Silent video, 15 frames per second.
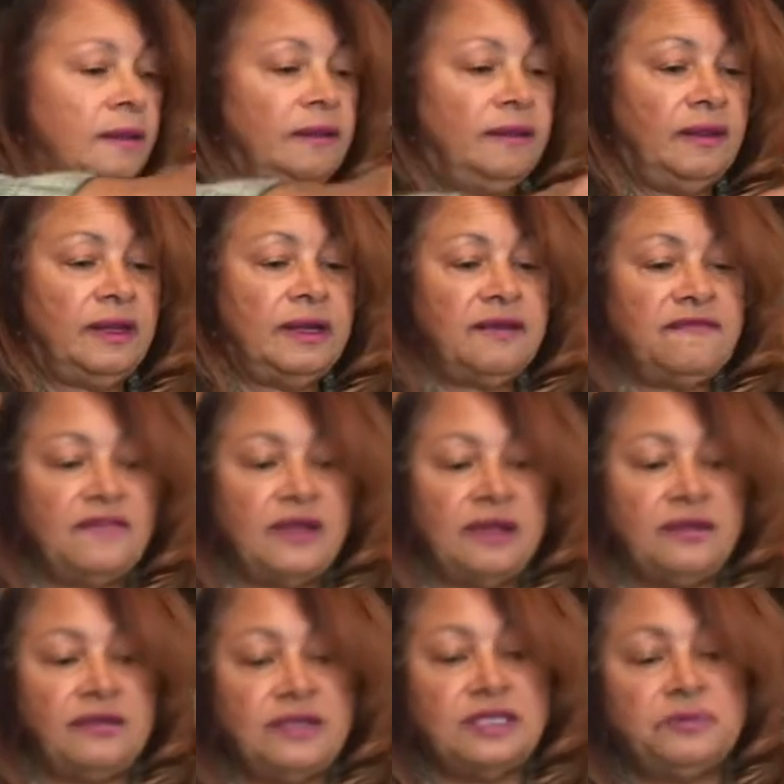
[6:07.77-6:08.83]
Then I
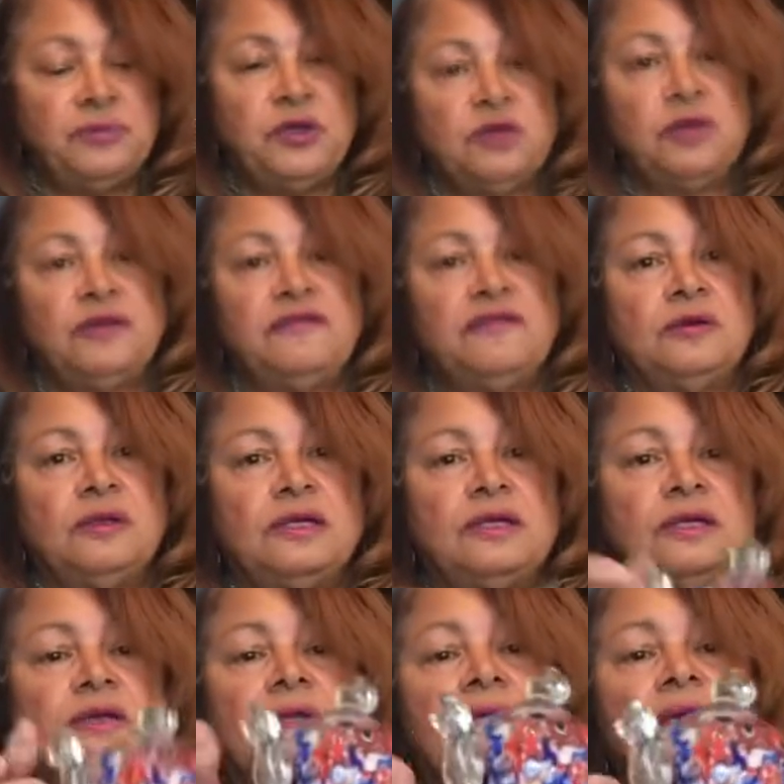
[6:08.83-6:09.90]
found this beautiful
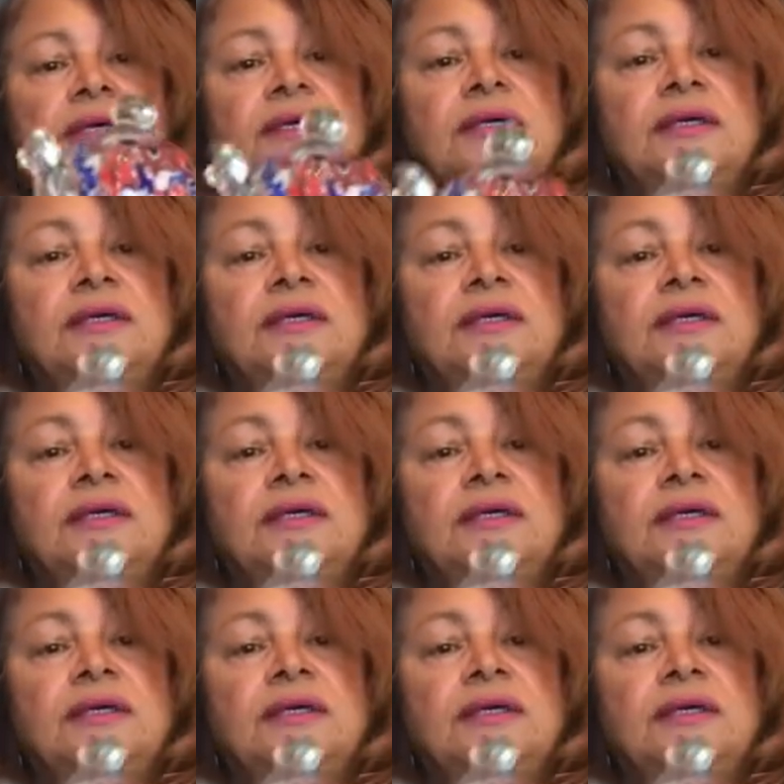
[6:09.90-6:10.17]
little,